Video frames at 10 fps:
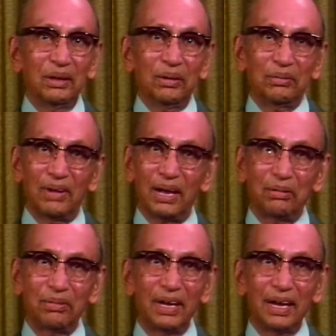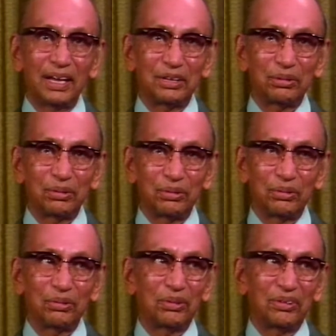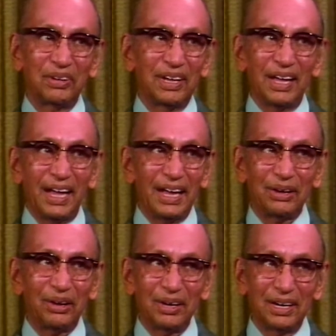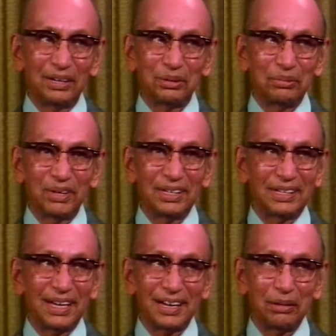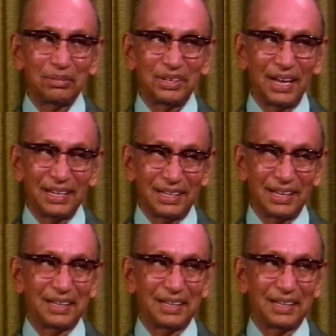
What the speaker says: Well, one has to do according to one's circumstances.